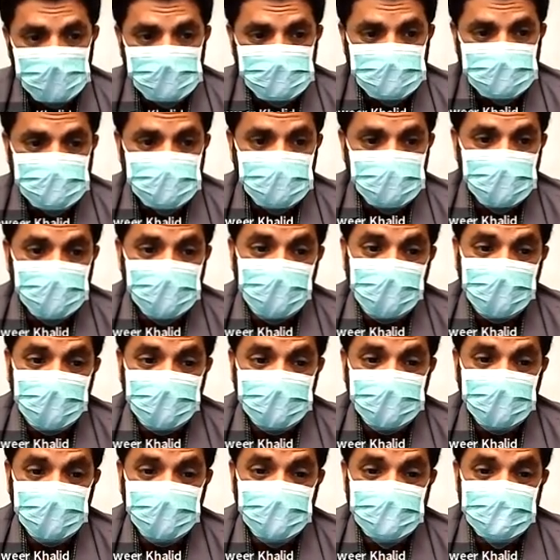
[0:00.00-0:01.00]
So hepatic
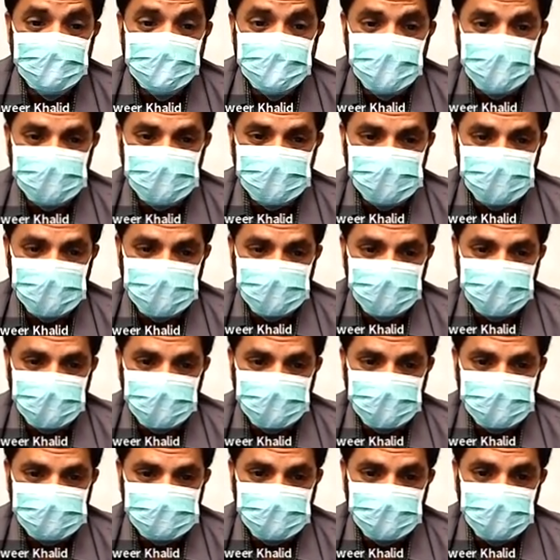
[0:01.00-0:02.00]
vein is cannulated
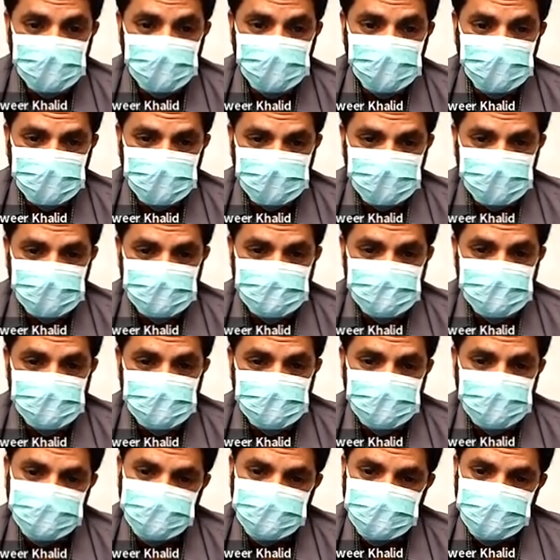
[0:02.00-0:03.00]
percutaneously
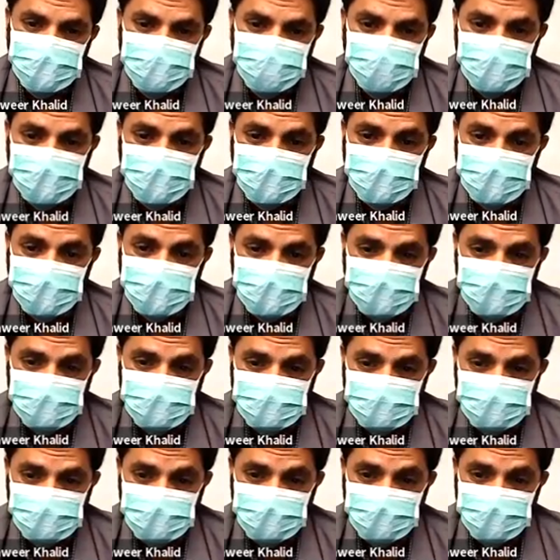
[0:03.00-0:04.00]
through the internal
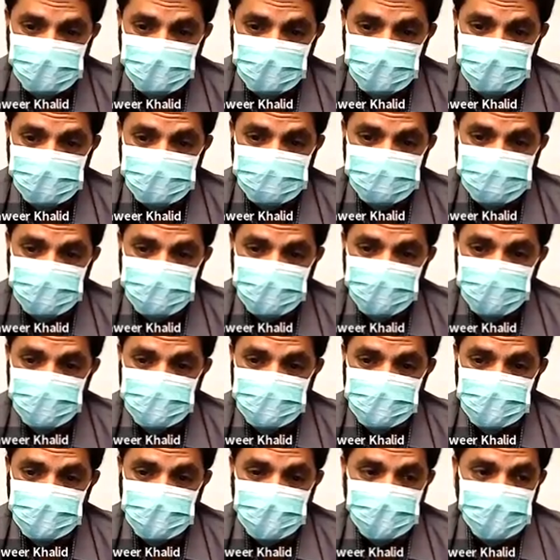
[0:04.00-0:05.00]
jugular vein
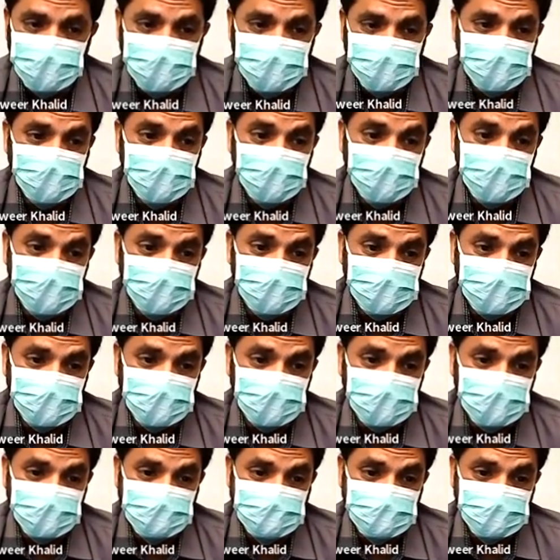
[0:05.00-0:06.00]
using a needle under
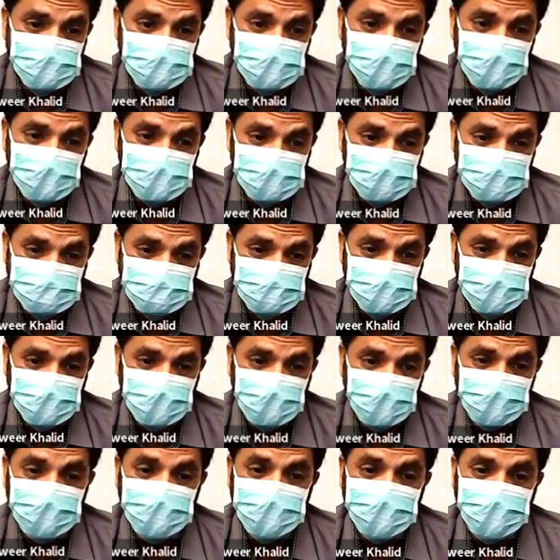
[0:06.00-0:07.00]
ultrasound guidance,
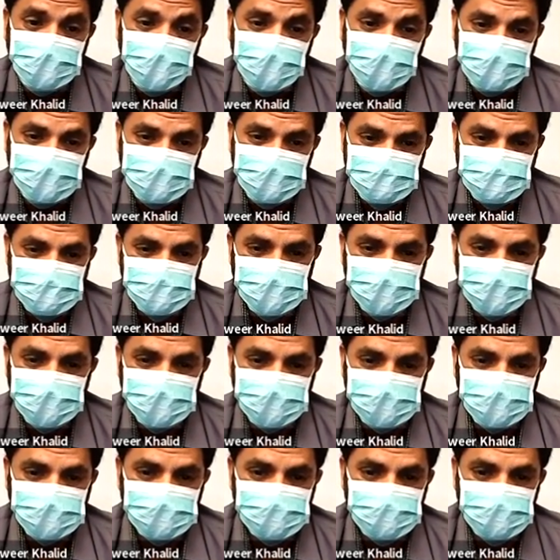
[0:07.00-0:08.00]
and a track is
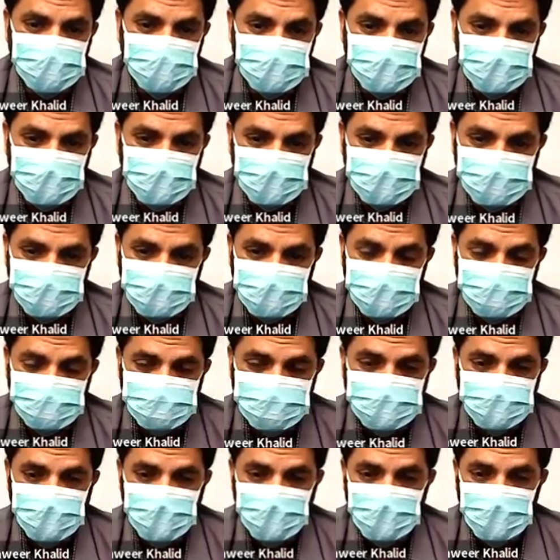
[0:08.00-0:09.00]
created through the liver
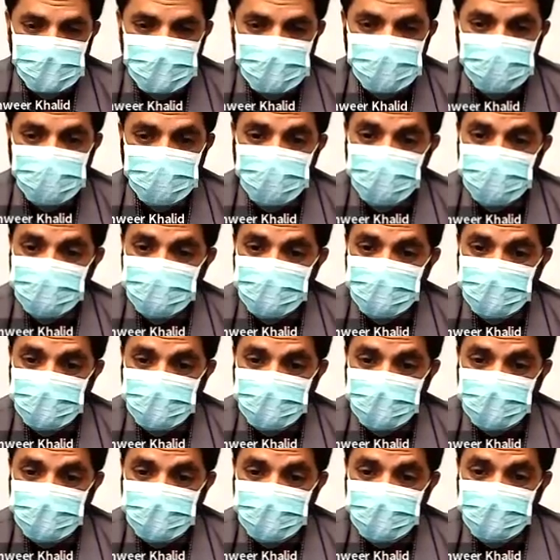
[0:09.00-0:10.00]
from
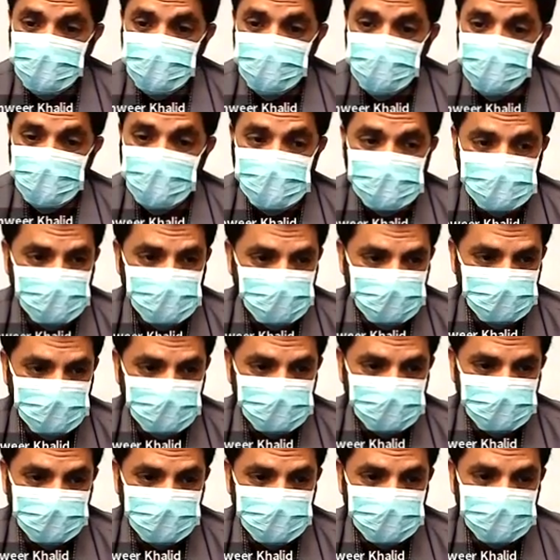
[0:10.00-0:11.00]
hepatic to the portal
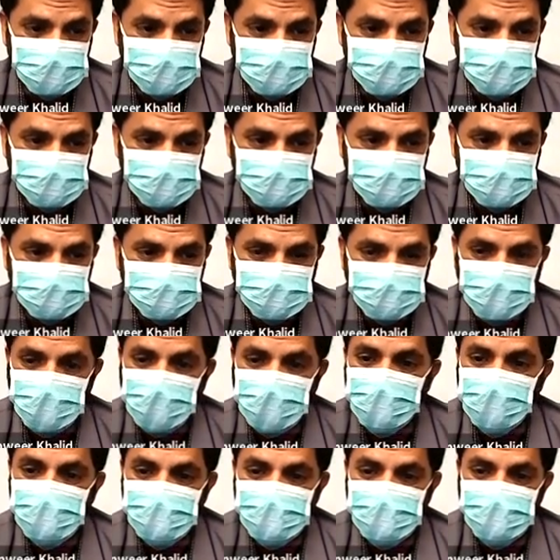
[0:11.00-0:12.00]
vein,
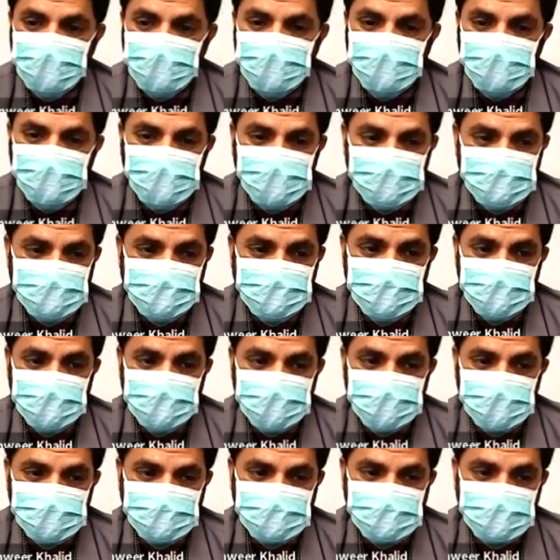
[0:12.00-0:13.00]
and it causes
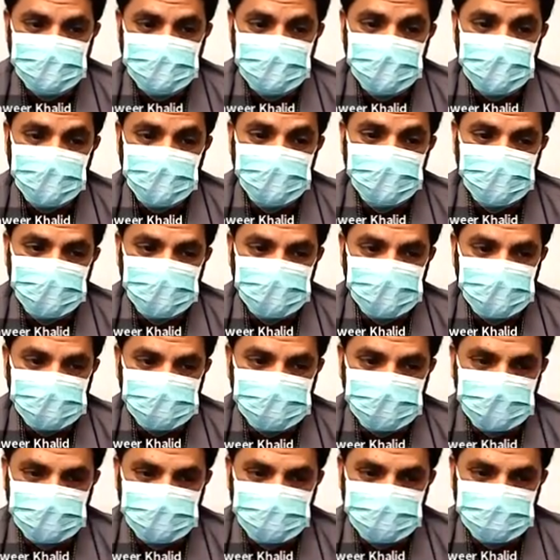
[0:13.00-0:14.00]
reduction in the portal
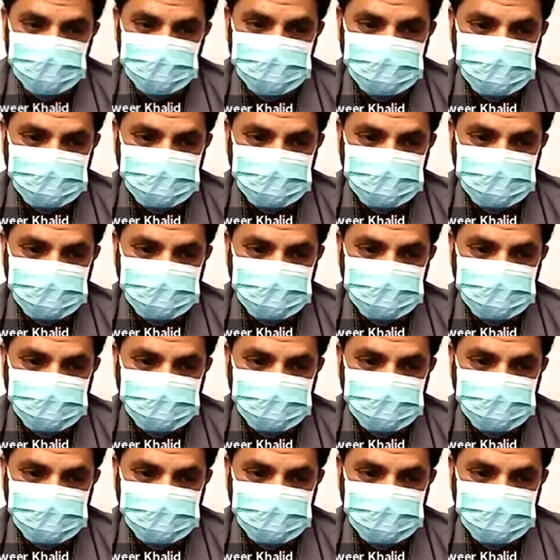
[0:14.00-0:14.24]
pressure.